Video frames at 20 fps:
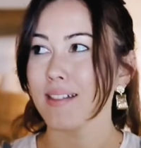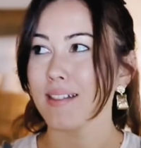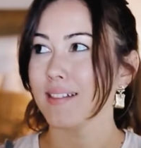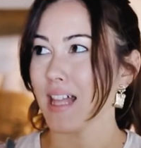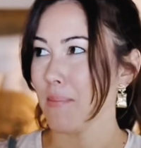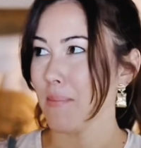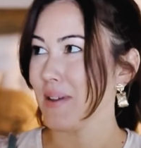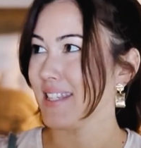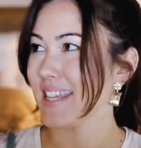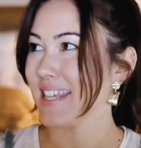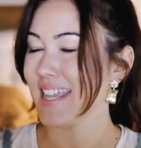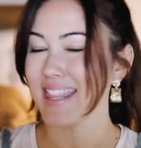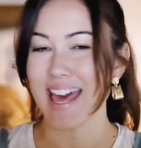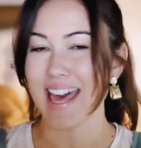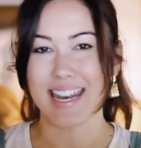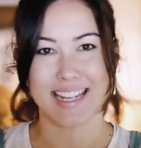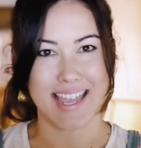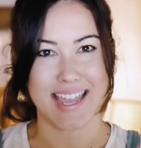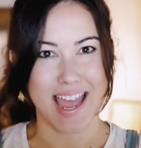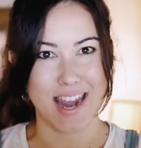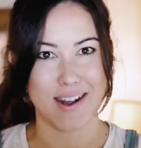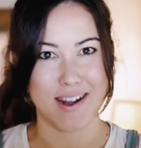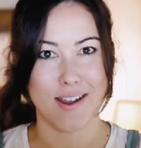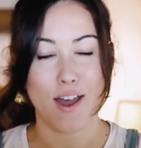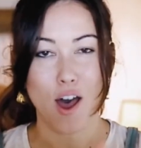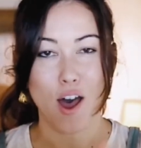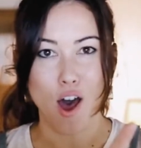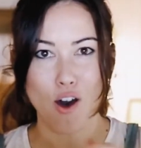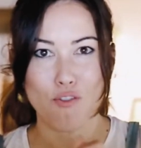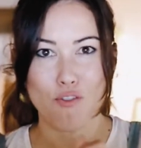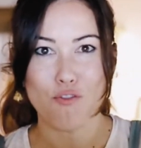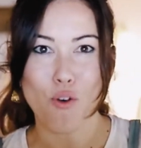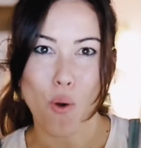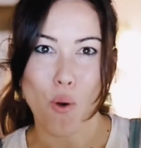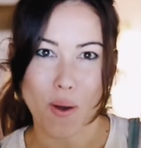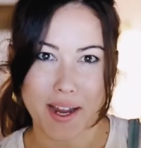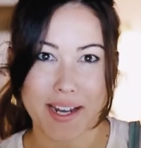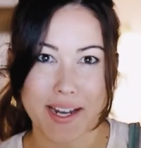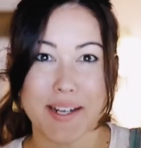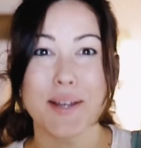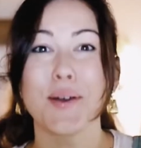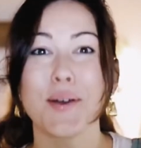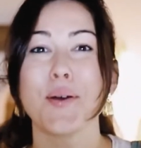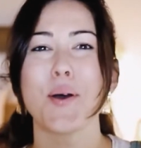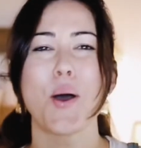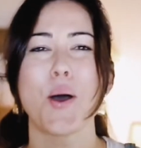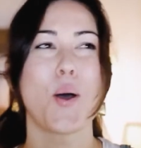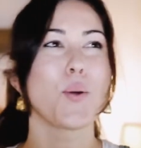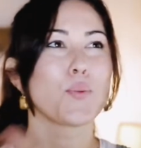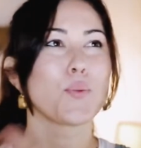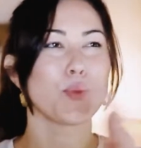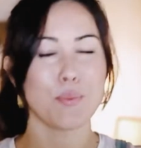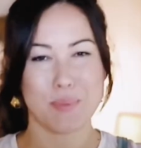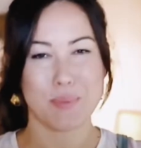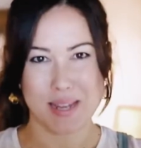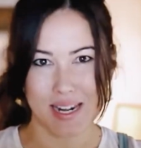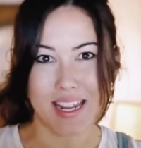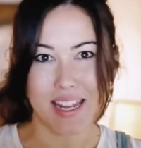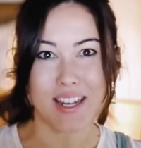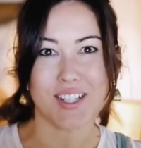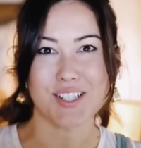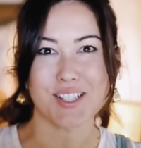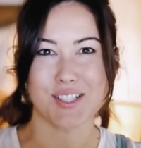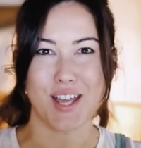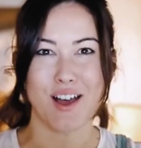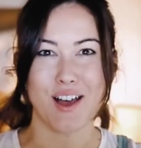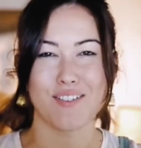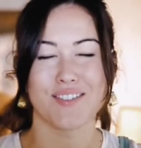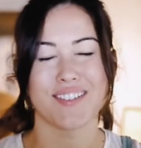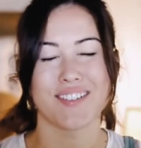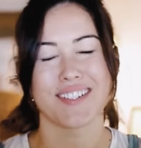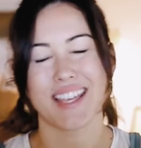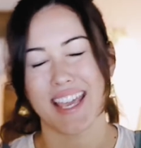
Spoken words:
Let me say that again. Avoid repeating yourself.